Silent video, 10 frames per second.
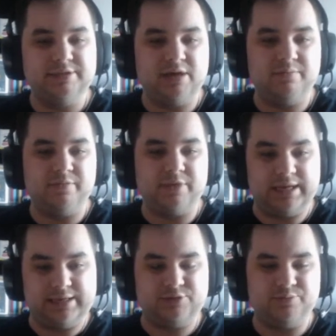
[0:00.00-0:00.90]
So now,
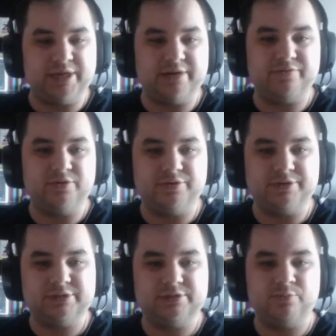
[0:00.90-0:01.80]
as you might have
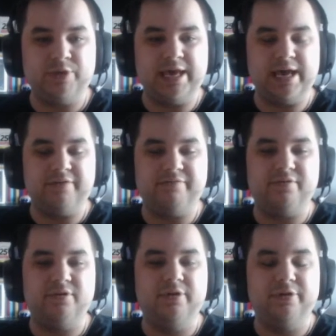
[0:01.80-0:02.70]
noticed, we have
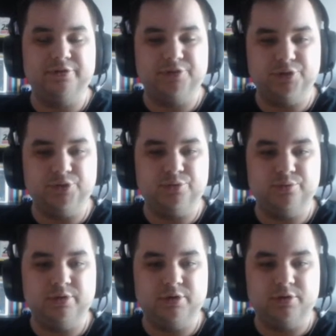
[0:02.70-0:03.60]

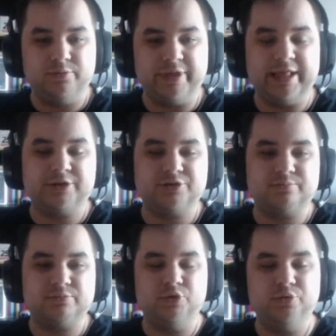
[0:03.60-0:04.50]
two
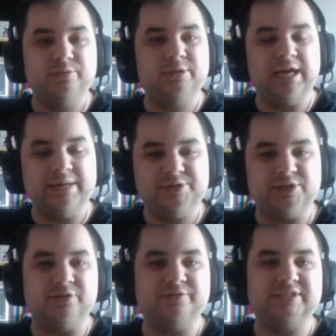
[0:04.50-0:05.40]

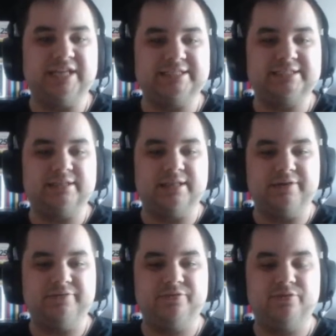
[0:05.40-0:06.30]
types of stats
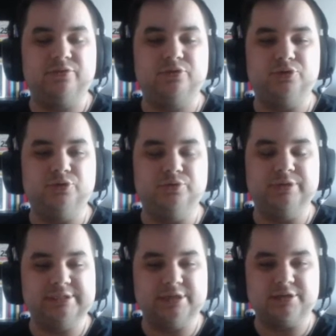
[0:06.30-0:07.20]
left to
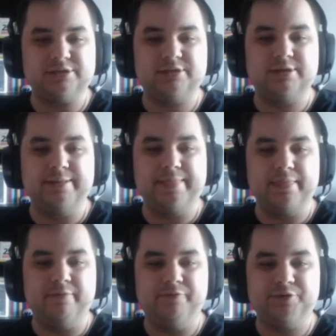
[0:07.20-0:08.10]
discuss.
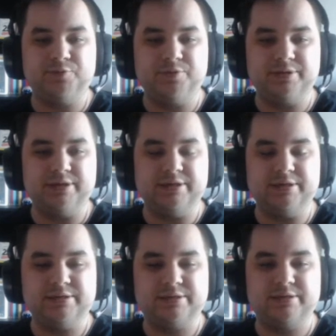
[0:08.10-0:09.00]
First one
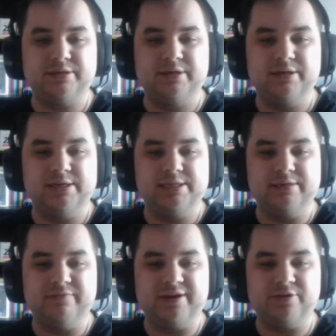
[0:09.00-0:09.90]
is
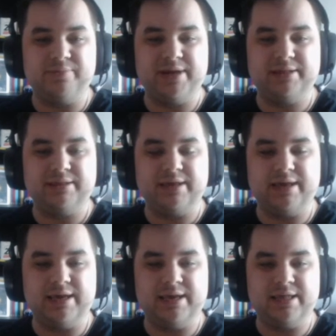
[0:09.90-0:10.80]
the fighter might
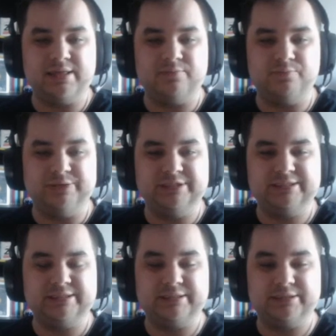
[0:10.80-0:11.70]
and
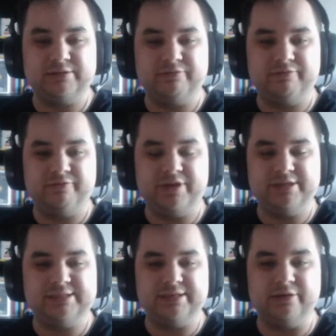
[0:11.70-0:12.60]
resistance
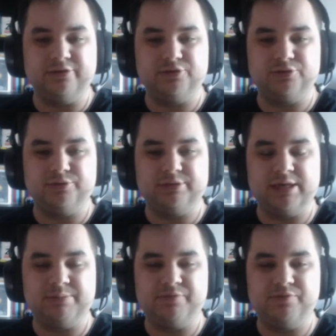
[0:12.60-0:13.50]
facing a certain
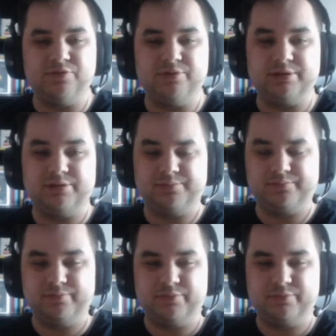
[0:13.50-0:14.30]
type of unit.